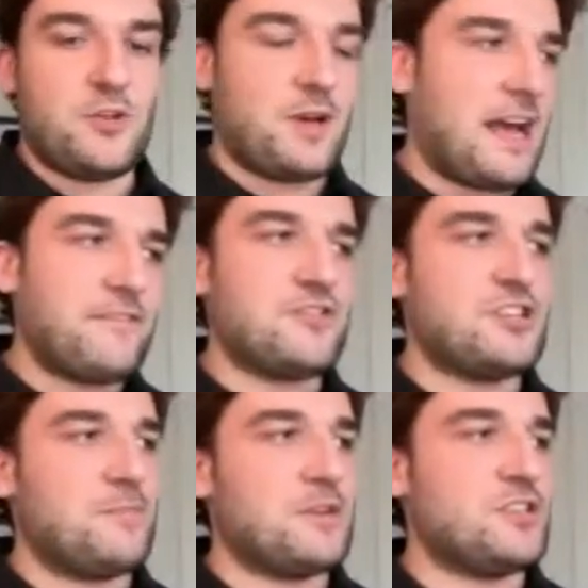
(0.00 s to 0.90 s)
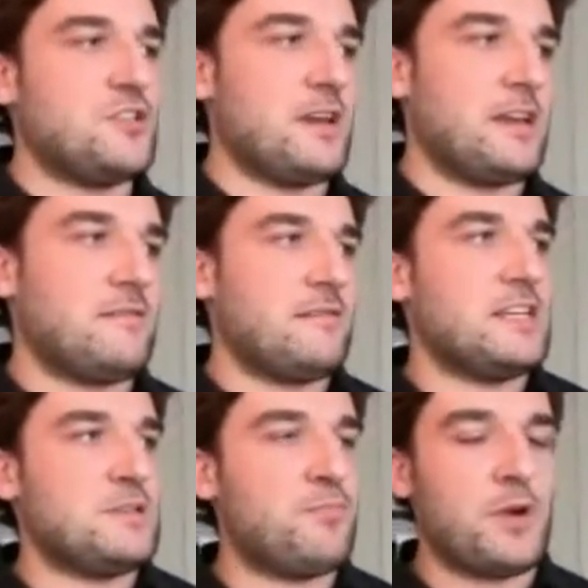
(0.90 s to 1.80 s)
So what AfterShip is doing
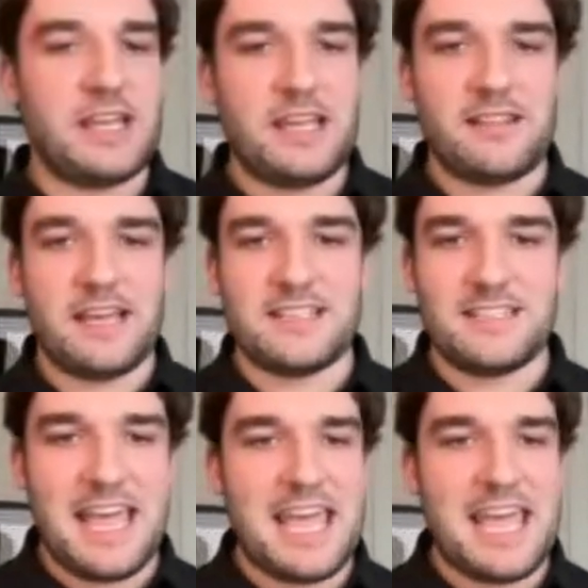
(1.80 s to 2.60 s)
is bringing this